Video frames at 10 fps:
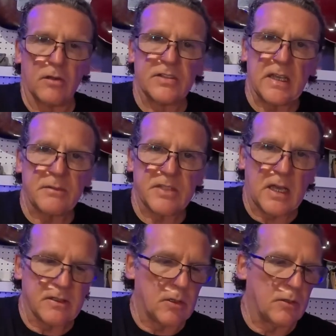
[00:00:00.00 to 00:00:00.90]
the same
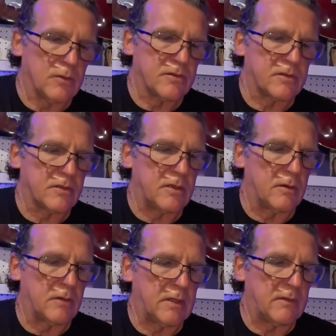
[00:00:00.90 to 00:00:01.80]
size holes, so you
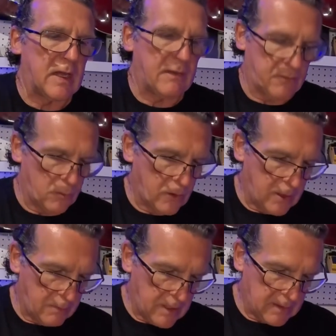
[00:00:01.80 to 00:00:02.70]
don't even have to
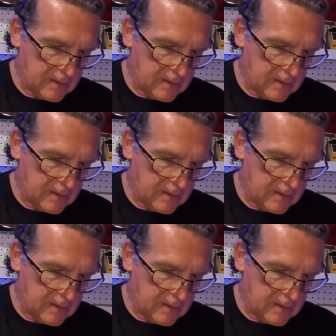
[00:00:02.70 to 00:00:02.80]
worry about